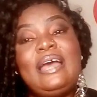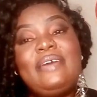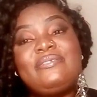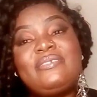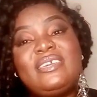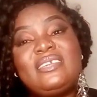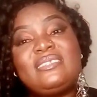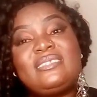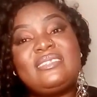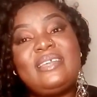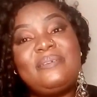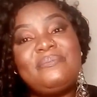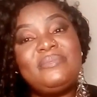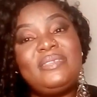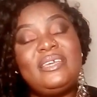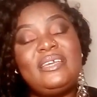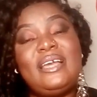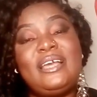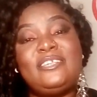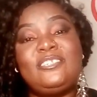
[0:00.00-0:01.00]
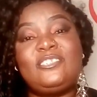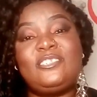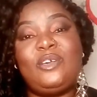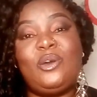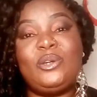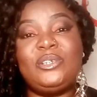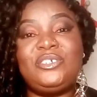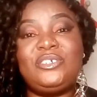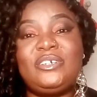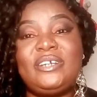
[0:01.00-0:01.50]
There's something I
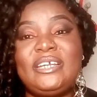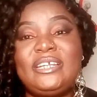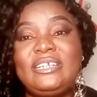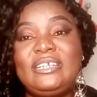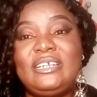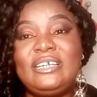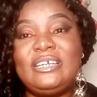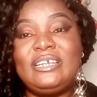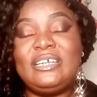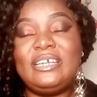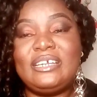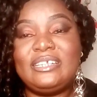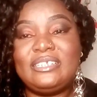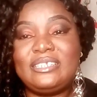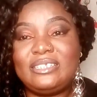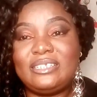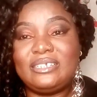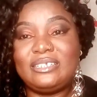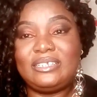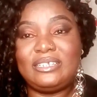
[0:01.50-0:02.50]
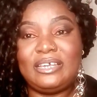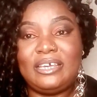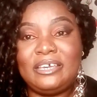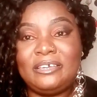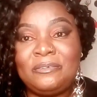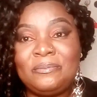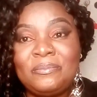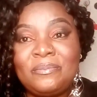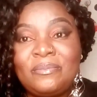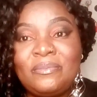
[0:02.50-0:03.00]
saw trending
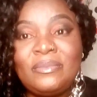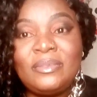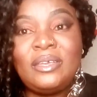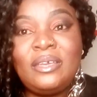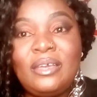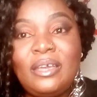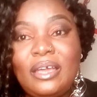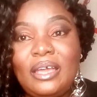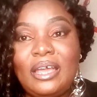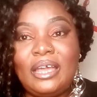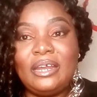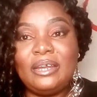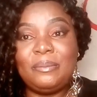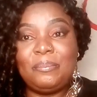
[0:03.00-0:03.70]
yesterday. And